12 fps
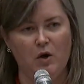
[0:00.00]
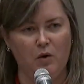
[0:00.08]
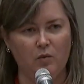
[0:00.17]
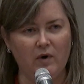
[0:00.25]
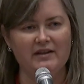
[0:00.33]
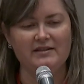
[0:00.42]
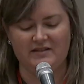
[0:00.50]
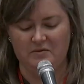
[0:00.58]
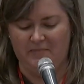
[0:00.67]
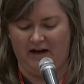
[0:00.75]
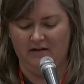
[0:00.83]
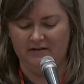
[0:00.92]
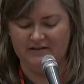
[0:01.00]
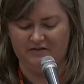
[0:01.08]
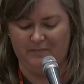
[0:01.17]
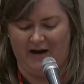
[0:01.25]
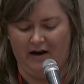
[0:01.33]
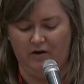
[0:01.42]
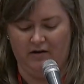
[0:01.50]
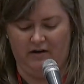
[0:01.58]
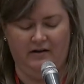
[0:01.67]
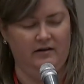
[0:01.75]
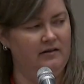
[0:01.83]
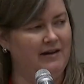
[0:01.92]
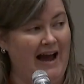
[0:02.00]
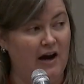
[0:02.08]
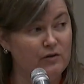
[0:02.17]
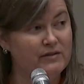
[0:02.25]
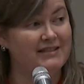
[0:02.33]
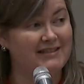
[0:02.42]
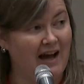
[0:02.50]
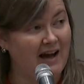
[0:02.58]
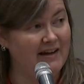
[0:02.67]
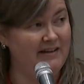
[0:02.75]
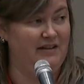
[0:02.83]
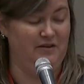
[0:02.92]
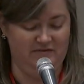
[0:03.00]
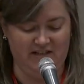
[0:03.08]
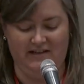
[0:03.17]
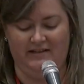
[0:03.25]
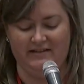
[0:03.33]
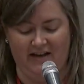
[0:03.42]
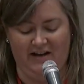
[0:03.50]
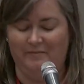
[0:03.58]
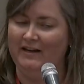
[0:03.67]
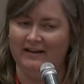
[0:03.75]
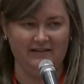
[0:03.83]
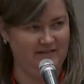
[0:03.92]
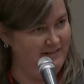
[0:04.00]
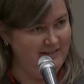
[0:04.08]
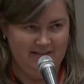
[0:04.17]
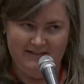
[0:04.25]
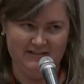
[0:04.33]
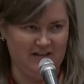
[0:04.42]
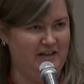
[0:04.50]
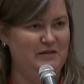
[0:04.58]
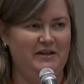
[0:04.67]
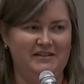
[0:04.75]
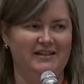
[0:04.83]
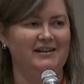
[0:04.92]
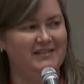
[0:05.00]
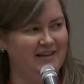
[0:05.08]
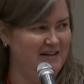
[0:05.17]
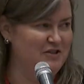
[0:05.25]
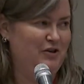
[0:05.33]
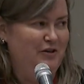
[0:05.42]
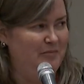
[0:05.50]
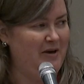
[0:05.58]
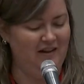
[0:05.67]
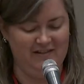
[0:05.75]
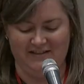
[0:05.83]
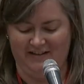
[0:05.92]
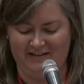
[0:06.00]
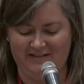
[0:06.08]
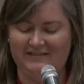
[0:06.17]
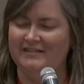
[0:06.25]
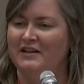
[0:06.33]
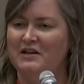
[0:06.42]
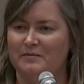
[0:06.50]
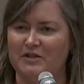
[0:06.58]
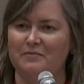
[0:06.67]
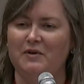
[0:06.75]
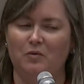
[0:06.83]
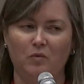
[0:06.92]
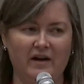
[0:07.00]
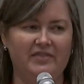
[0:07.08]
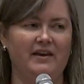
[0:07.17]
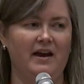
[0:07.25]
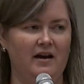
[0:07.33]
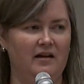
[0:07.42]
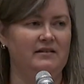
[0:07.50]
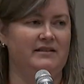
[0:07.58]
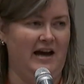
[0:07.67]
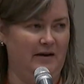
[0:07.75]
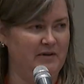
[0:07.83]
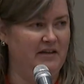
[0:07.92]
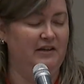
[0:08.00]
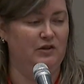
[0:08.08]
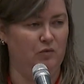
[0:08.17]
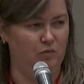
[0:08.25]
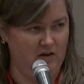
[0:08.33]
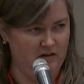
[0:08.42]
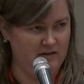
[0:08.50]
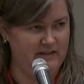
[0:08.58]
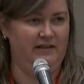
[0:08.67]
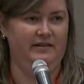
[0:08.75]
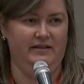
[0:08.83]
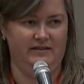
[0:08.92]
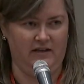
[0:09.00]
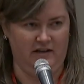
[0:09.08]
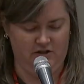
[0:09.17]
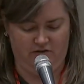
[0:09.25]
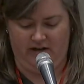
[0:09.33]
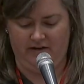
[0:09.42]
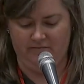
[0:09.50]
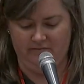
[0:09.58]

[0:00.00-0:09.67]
What is the balance of power outside of DSA? I'm not talking about DSA internal politics. I'm talking about what the hell is happening in the world and in this country.